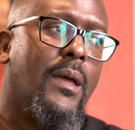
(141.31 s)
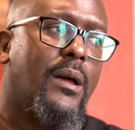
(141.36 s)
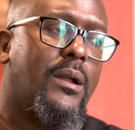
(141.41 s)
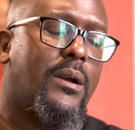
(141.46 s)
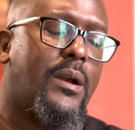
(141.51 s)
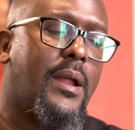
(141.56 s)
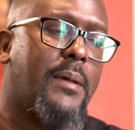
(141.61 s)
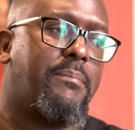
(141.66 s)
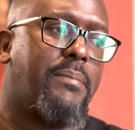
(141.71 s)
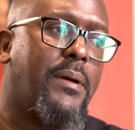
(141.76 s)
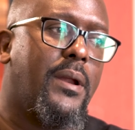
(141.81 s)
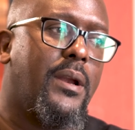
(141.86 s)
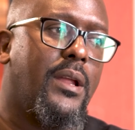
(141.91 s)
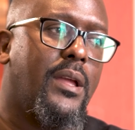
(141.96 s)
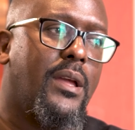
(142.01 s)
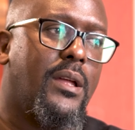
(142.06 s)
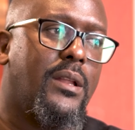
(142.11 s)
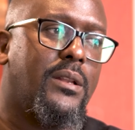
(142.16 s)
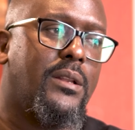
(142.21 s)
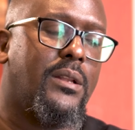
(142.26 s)

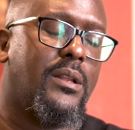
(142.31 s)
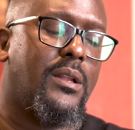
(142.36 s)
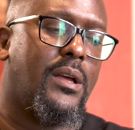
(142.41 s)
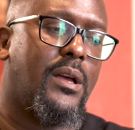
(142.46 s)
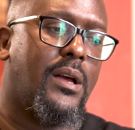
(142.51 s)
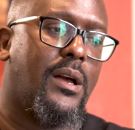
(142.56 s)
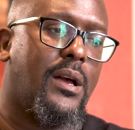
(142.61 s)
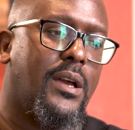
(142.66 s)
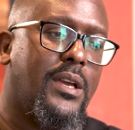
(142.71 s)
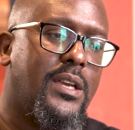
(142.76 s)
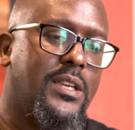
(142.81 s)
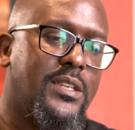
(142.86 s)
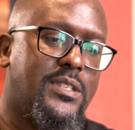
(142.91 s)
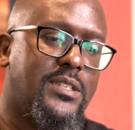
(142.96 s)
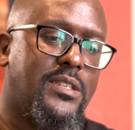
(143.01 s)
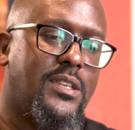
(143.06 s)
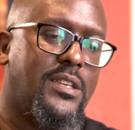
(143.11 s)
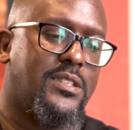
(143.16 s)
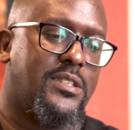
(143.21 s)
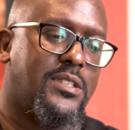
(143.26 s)
Riparian
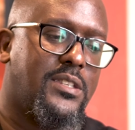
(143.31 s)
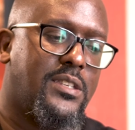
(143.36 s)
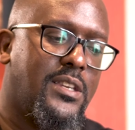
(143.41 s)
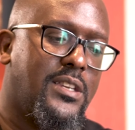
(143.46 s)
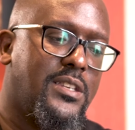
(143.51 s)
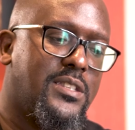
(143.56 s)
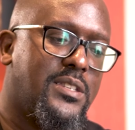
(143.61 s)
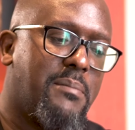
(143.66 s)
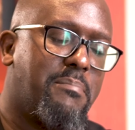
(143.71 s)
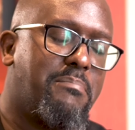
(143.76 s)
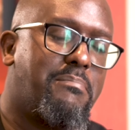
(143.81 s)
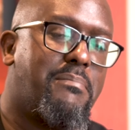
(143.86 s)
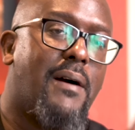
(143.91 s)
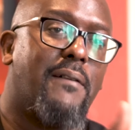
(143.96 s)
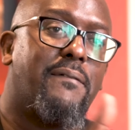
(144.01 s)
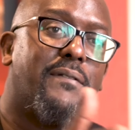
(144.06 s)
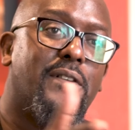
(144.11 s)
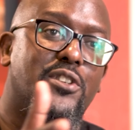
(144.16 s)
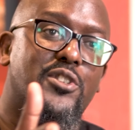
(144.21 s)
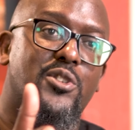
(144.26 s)
is a
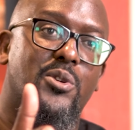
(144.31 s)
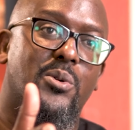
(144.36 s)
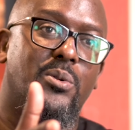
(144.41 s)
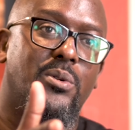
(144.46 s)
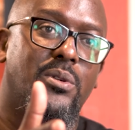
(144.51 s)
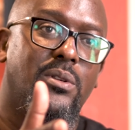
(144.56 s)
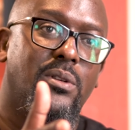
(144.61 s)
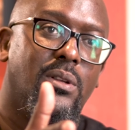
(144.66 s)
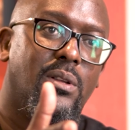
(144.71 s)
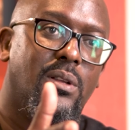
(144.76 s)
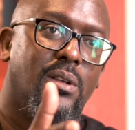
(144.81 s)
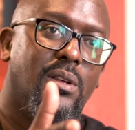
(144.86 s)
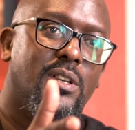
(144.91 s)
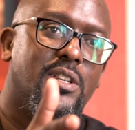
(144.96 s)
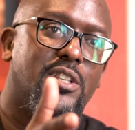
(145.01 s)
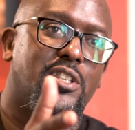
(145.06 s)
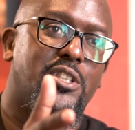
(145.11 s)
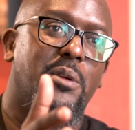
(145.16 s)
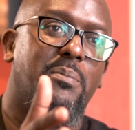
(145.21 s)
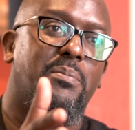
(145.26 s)
buffer zone
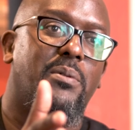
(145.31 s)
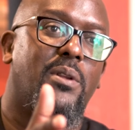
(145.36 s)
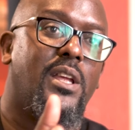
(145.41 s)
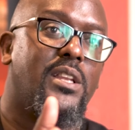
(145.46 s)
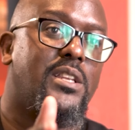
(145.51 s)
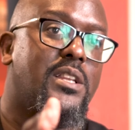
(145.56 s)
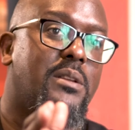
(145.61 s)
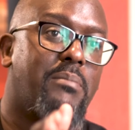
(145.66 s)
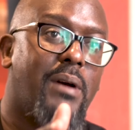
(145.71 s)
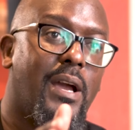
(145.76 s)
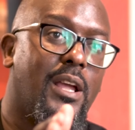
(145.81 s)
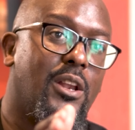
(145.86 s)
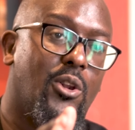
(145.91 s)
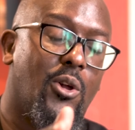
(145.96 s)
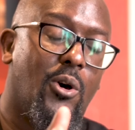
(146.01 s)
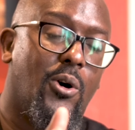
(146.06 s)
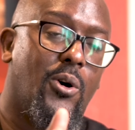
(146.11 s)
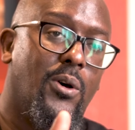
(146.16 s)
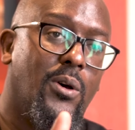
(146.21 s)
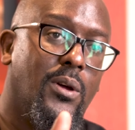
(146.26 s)
stipulated by
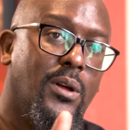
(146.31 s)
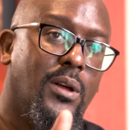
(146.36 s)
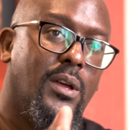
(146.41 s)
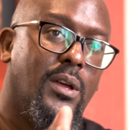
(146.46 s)
law